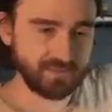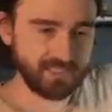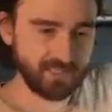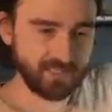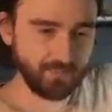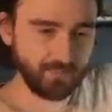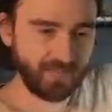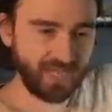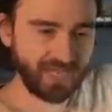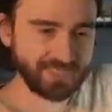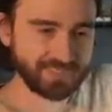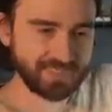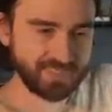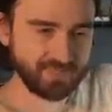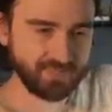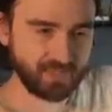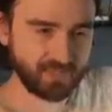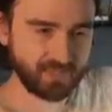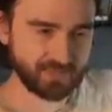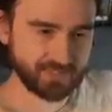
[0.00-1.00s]
He might
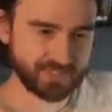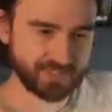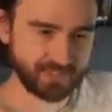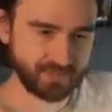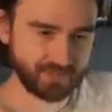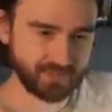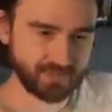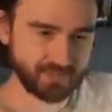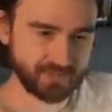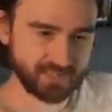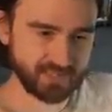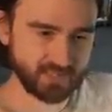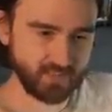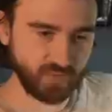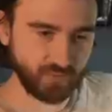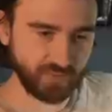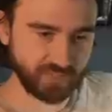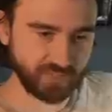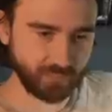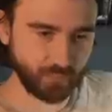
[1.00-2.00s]
even consider
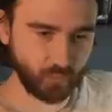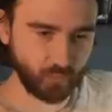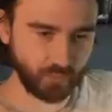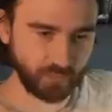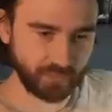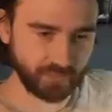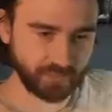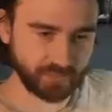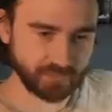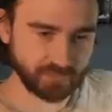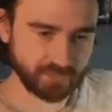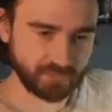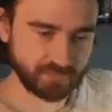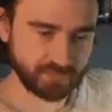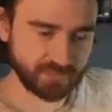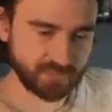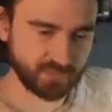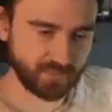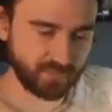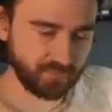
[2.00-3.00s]
sweeping the border.
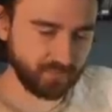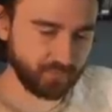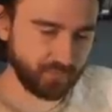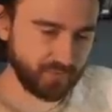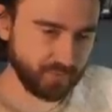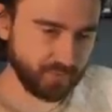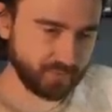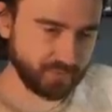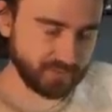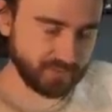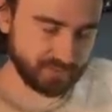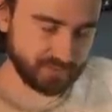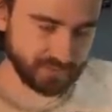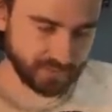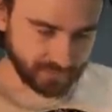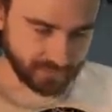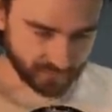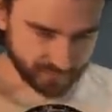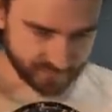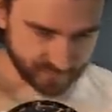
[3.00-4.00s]
Since we have Dream,
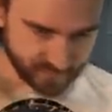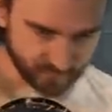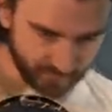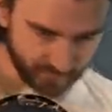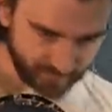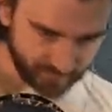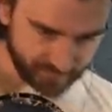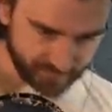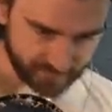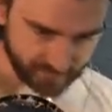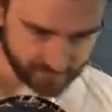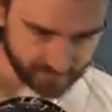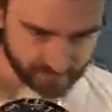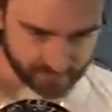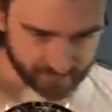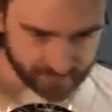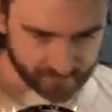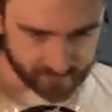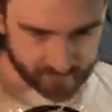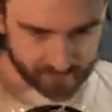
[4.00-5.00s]
or uh, since we have the
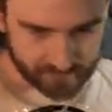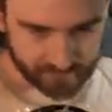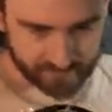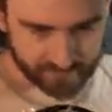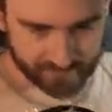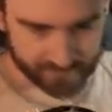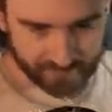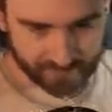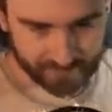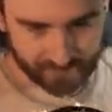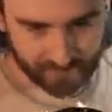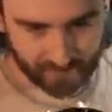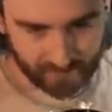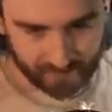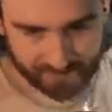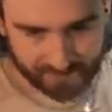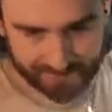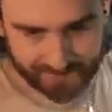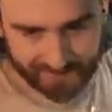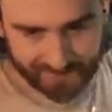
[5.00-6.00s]
the
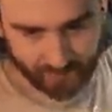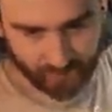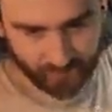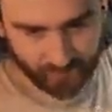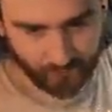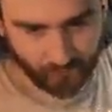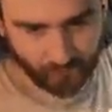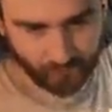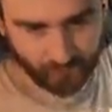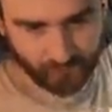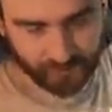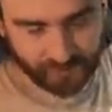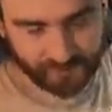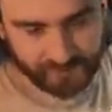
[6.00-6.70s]
unkillable four four.